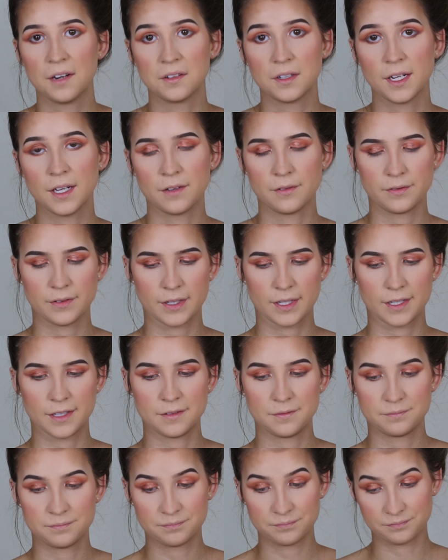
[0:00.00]
I don't have
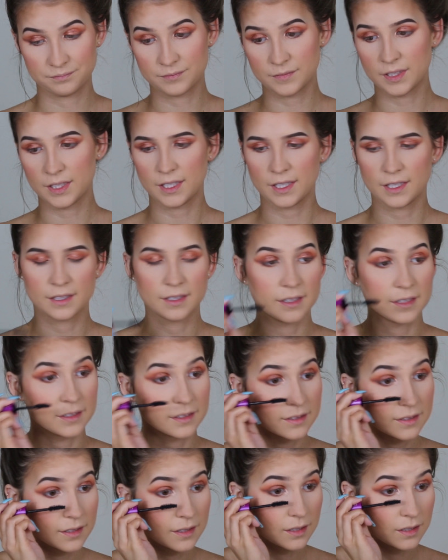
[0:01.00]
that. I got
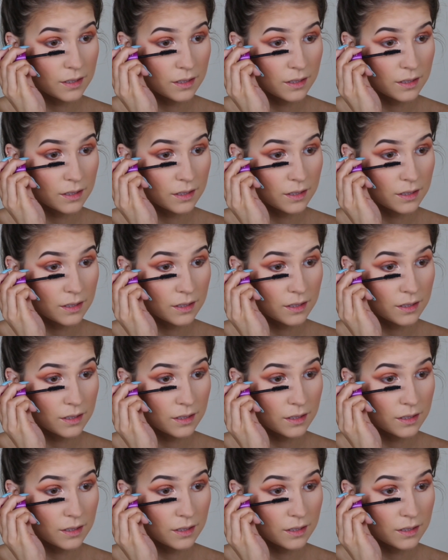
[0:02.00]
this.